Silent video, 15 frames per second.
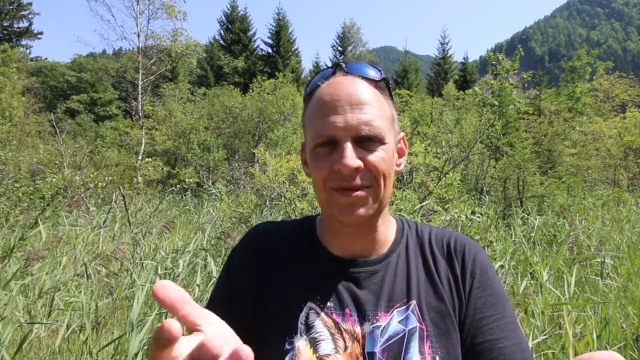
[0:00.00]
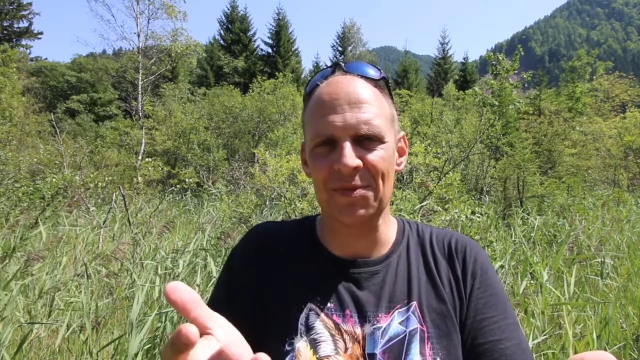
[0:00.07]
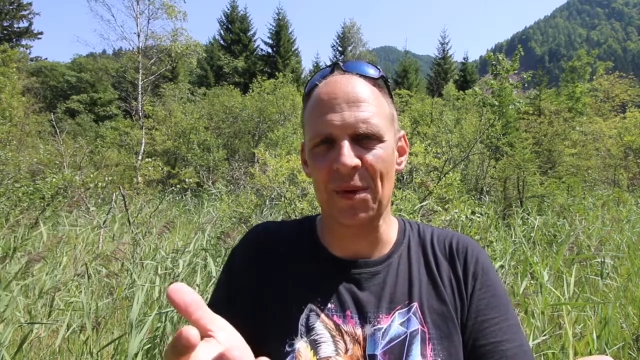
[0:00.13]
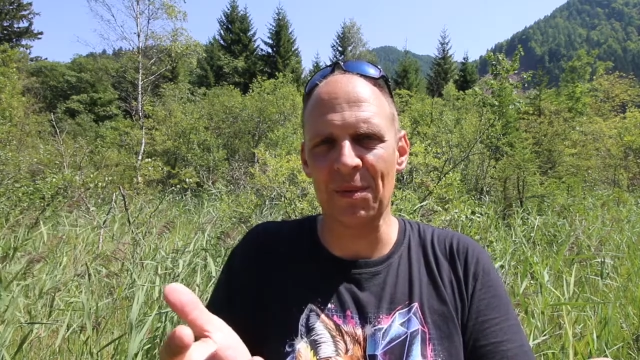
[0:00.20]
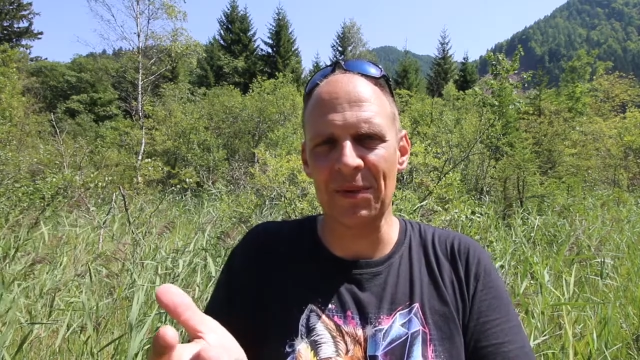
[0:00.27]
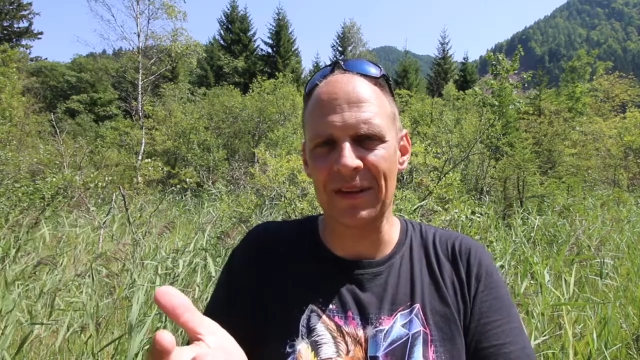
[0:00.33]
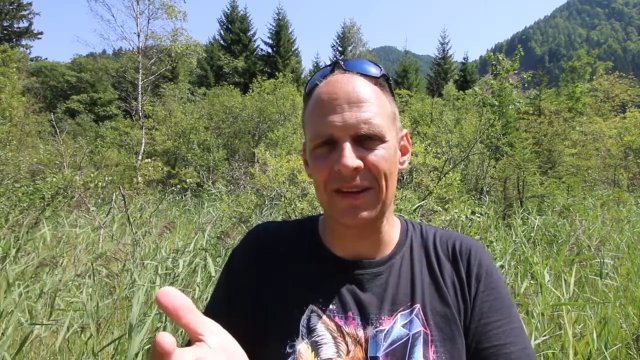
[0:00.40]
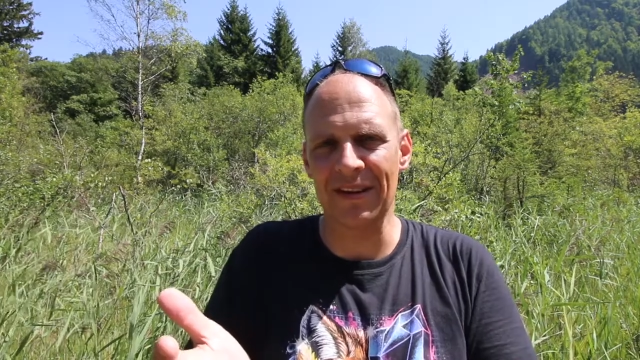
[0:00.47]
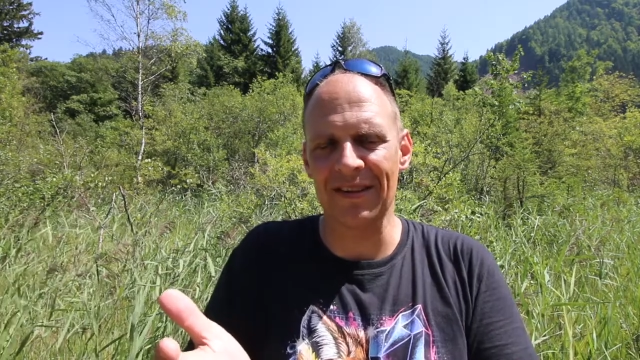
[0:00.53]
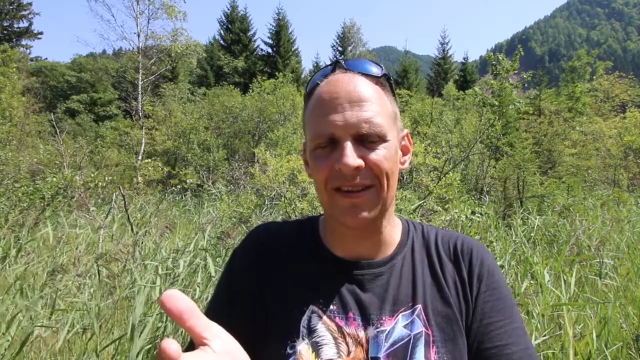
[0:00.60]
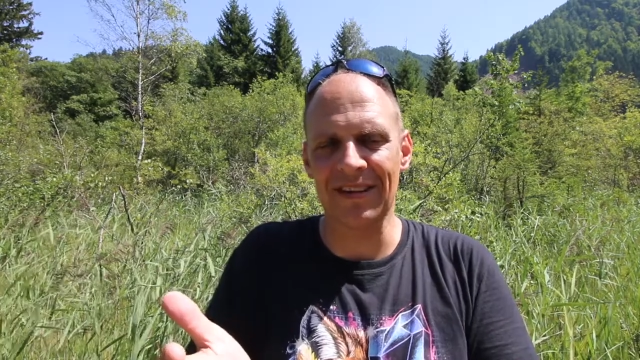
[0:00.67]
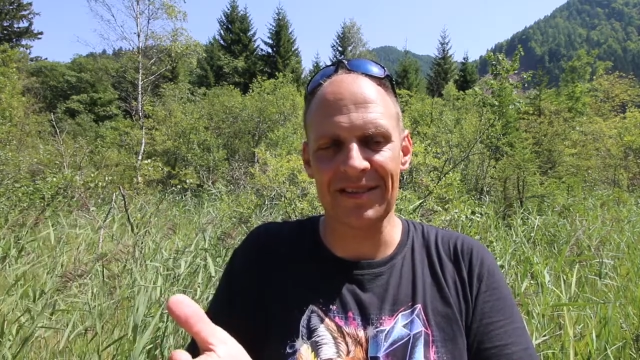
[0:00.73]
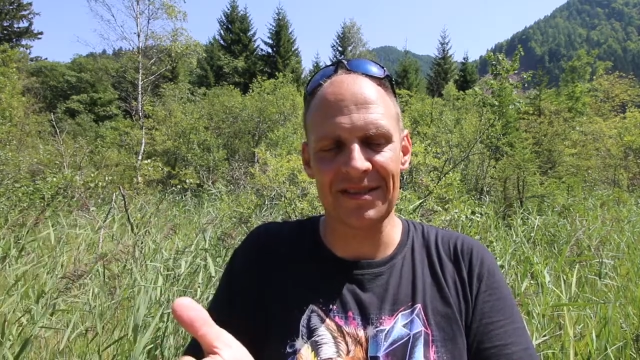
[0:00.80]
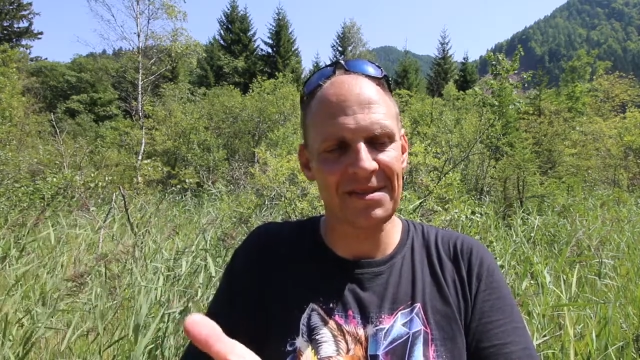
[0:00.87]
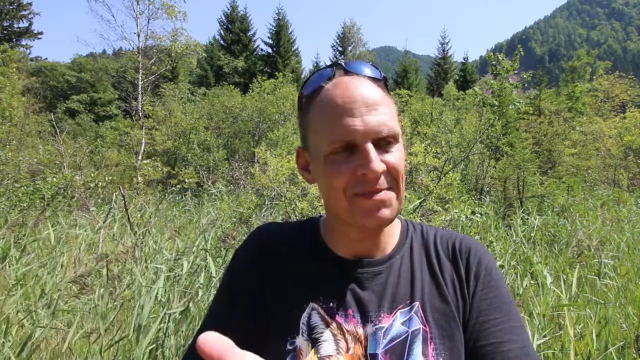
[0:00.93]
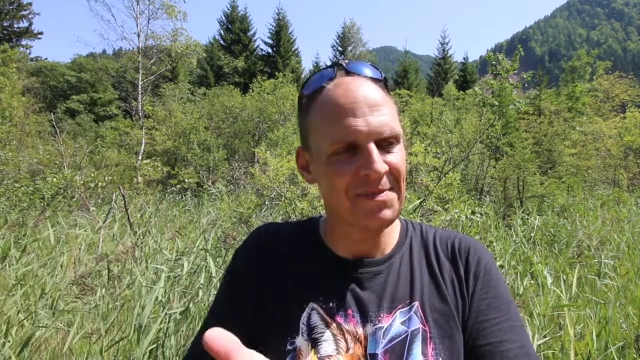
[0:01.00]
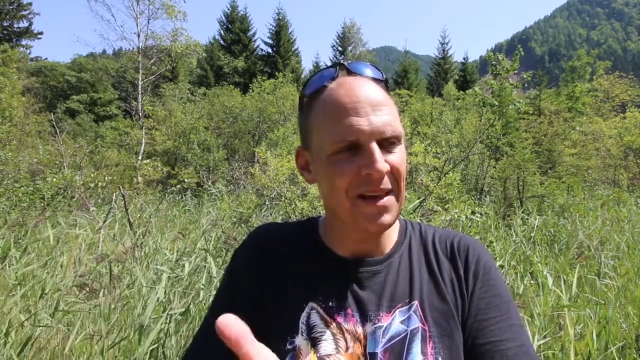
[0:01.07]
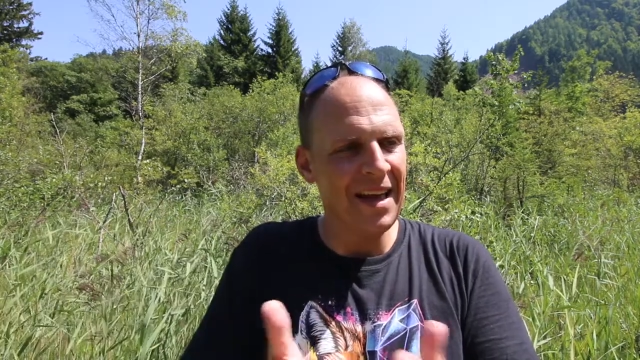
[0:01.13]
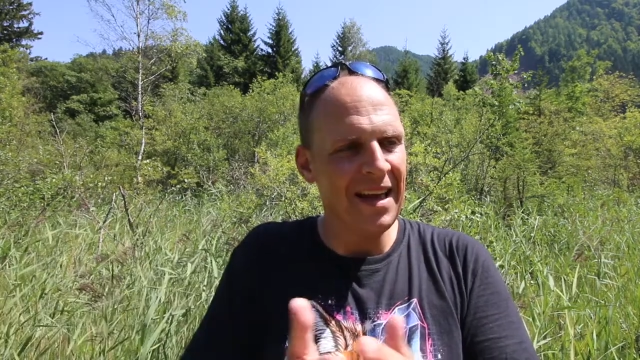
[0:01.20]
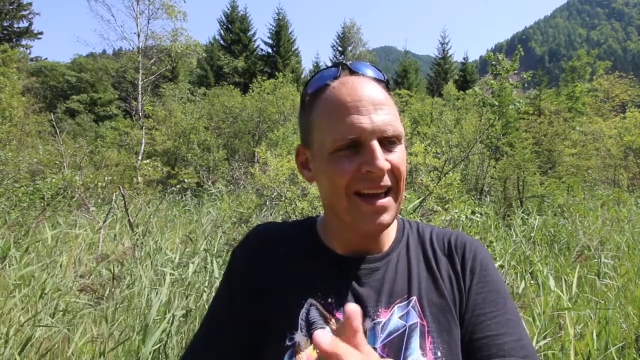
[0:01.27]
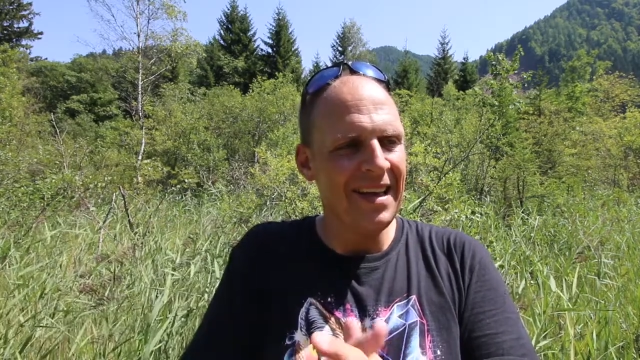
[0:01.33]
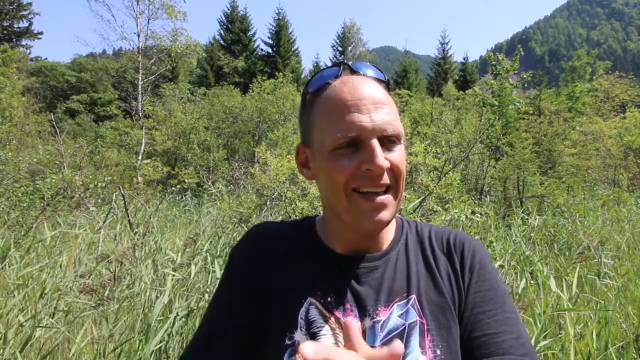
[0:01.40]
it's probably not colors,
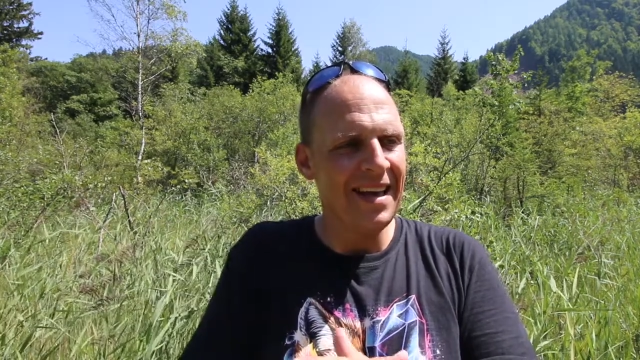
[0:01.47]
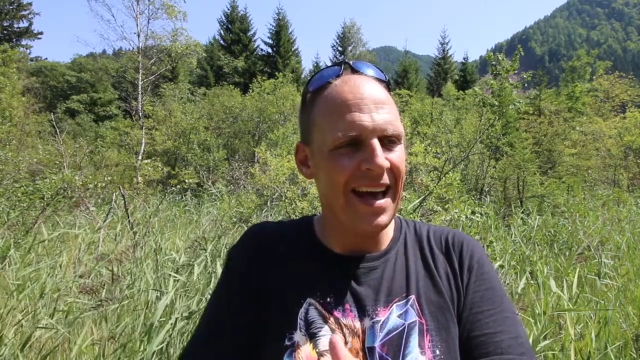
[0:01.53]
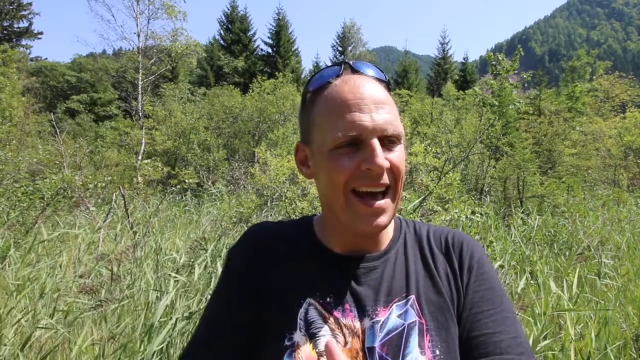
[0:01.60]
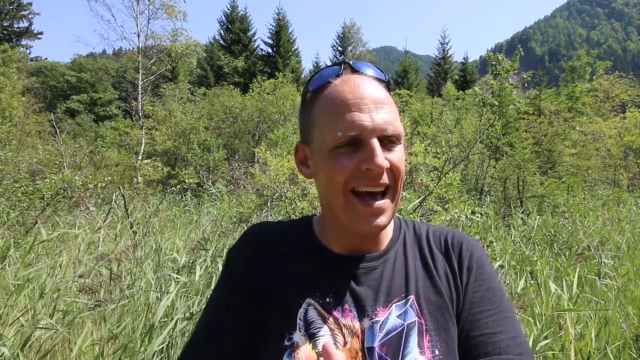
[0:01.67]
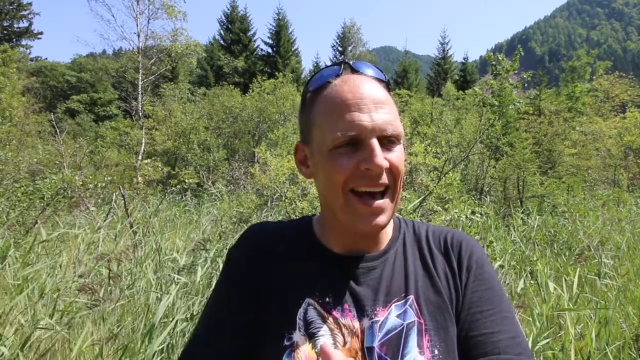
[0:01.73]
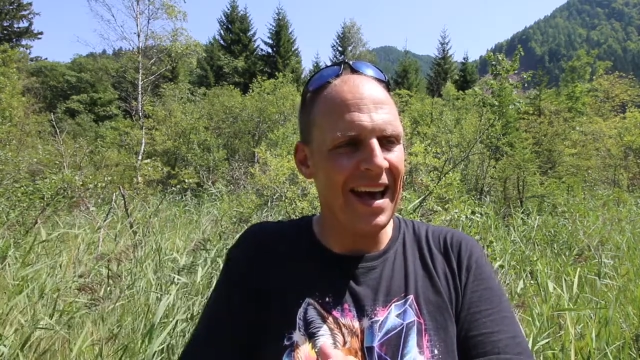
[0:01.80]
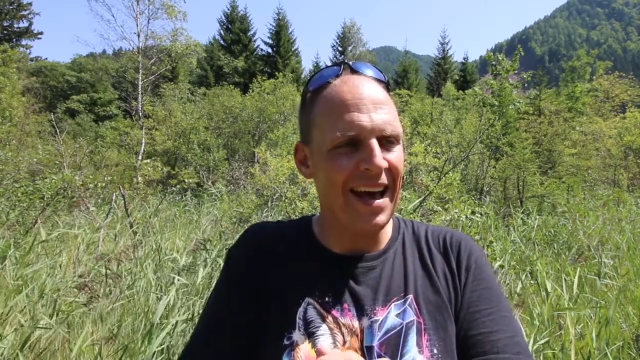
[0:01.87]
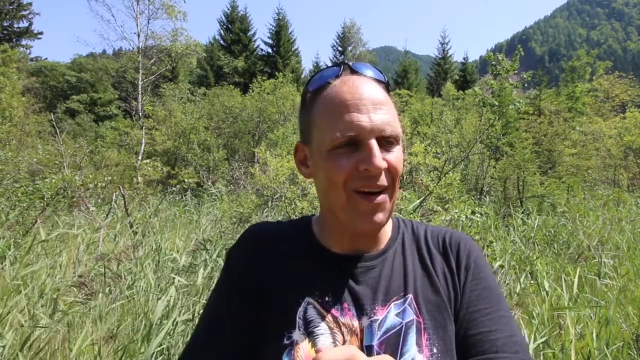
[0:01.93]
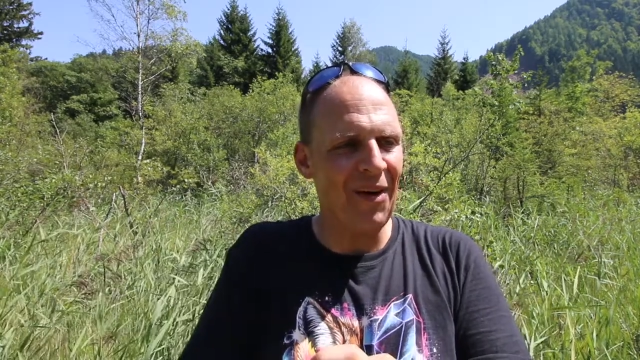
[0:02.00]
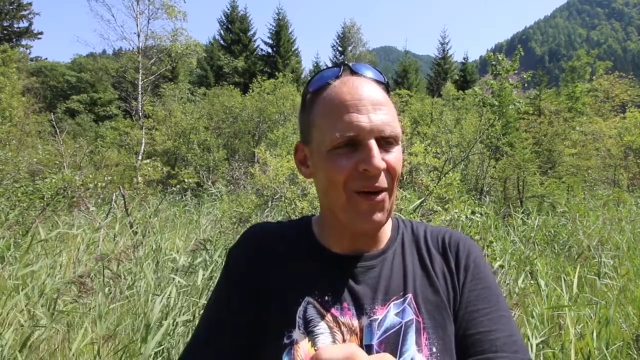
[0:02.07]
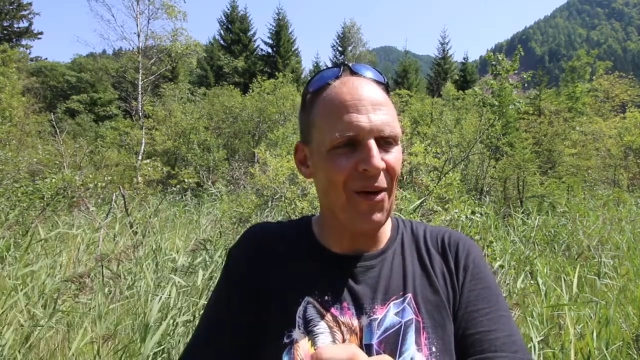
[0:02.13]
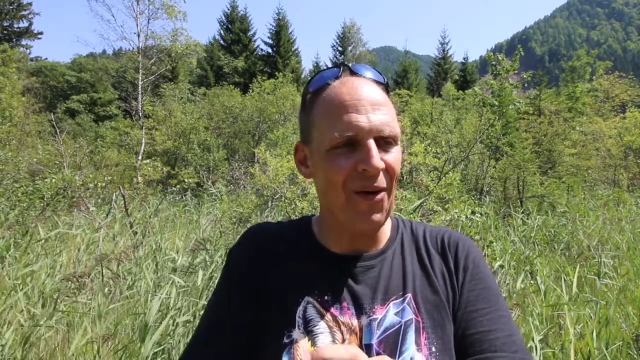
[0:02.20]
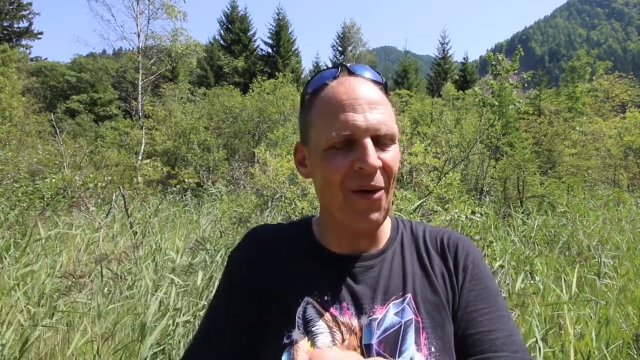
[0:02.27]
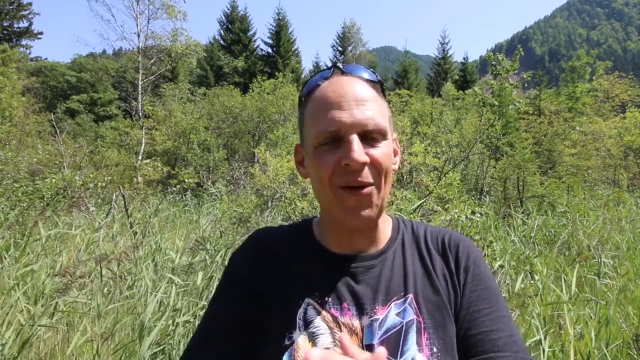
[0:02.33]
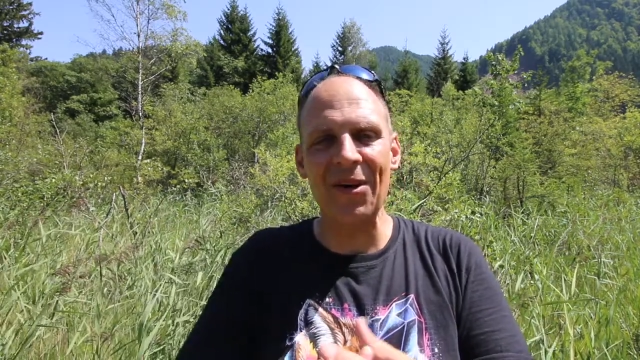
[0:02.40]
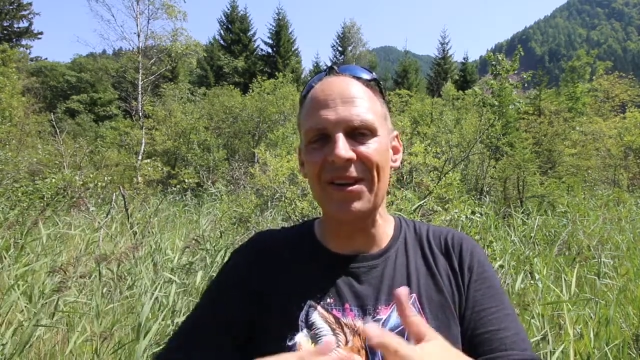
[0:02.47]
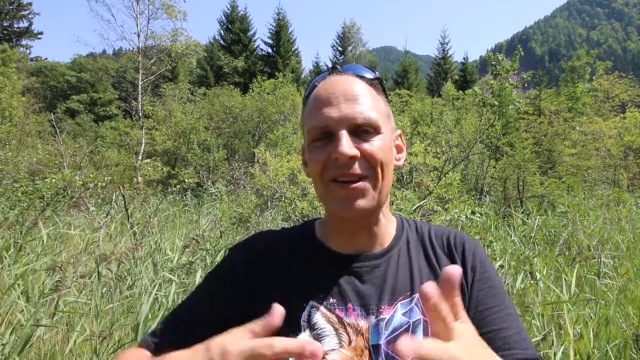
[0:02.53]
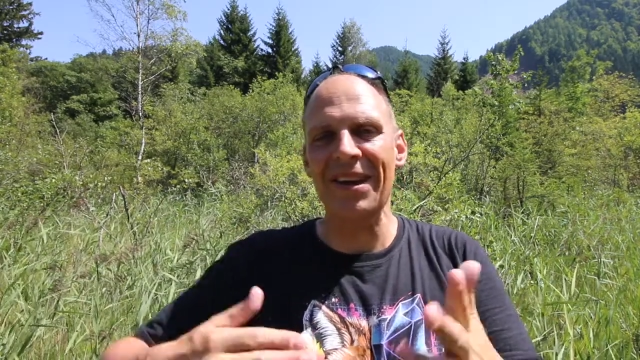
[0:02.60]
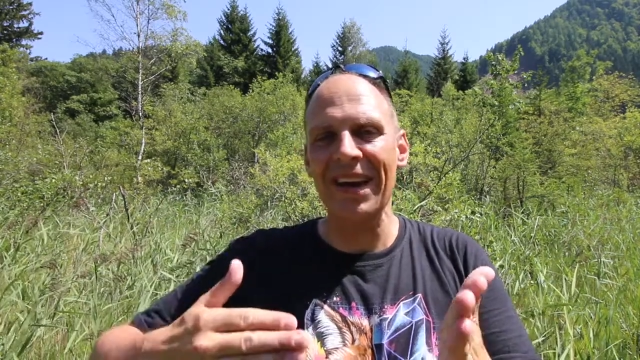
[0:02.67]
or you